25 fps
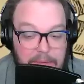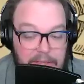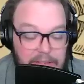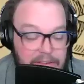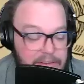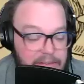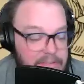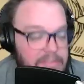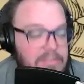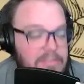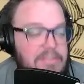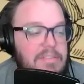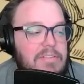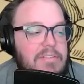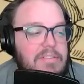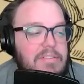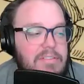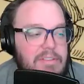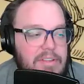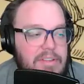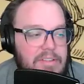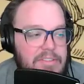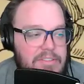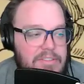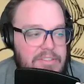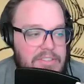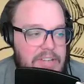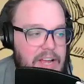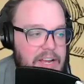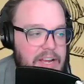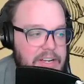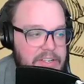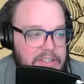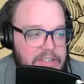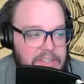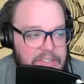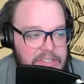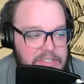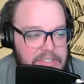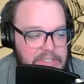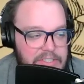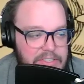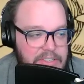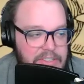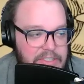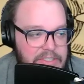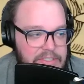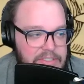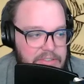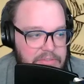I mean, it's not a,
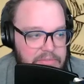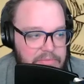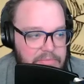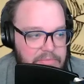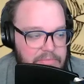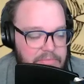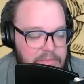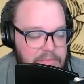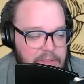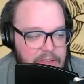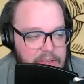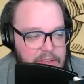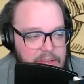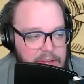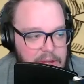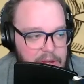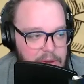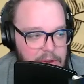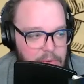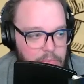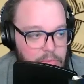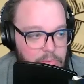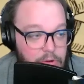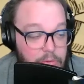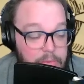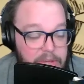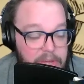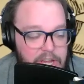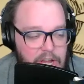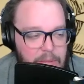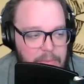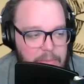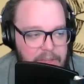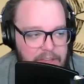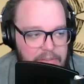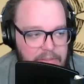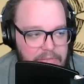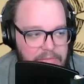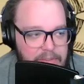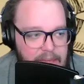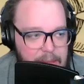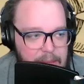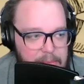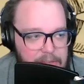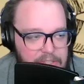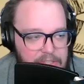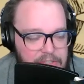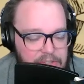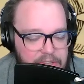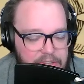it's a will become like a
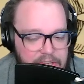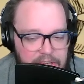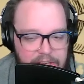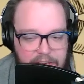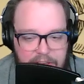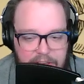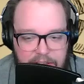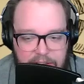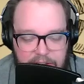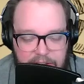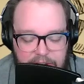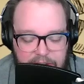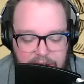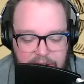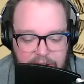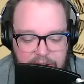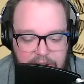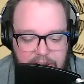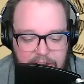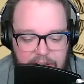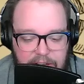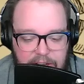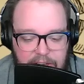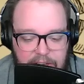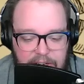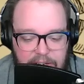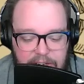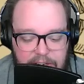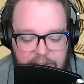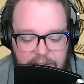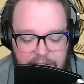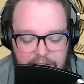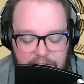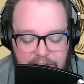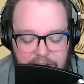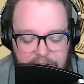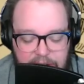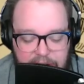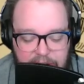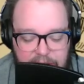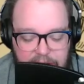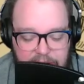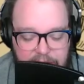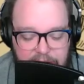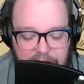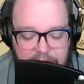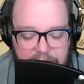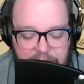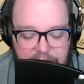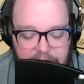famously uh
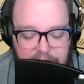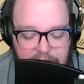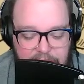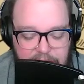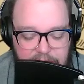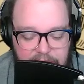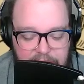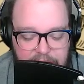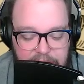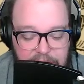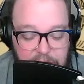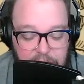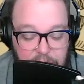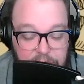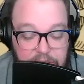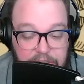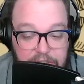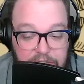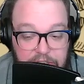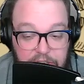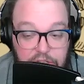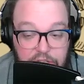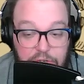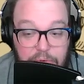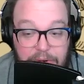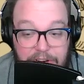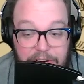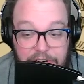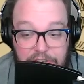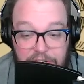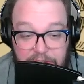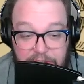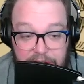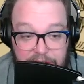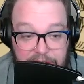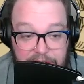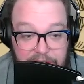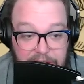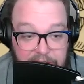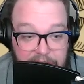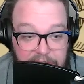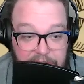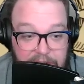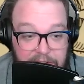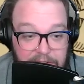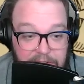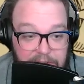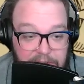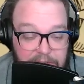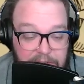insulting situation,
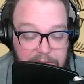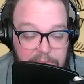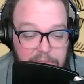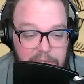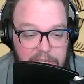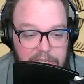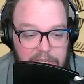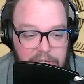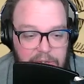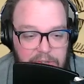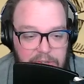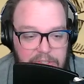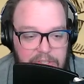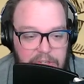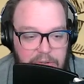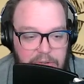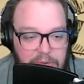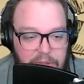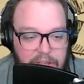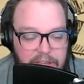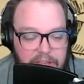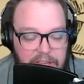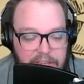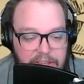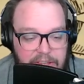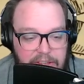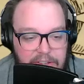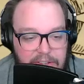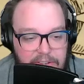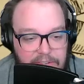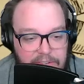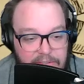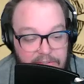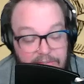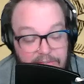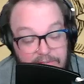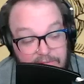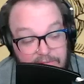but also like